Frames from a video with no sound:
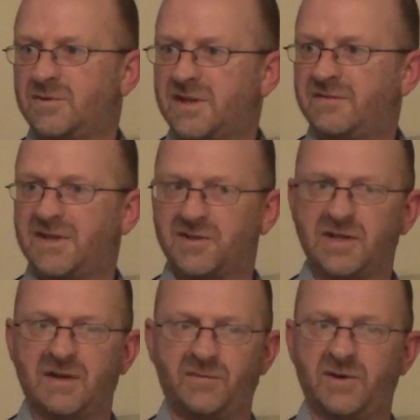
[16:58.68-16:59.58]
given it. So
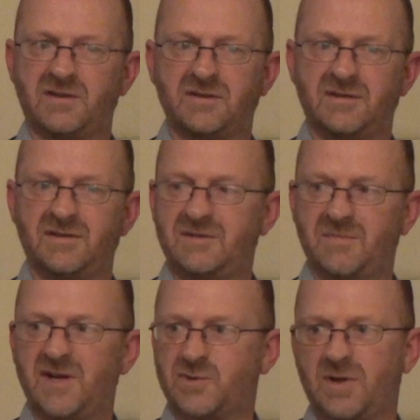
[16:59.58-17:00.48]
therefore, he
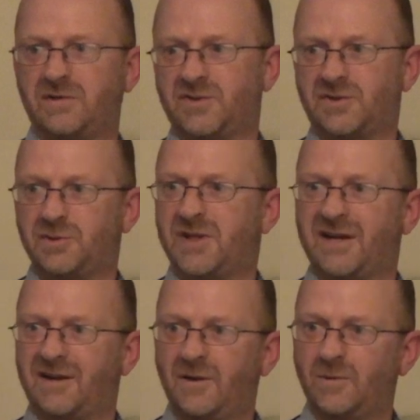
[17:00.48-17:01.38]
may as well just do
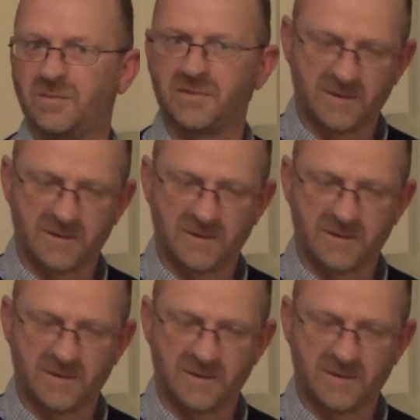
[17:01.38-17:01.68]
that at home.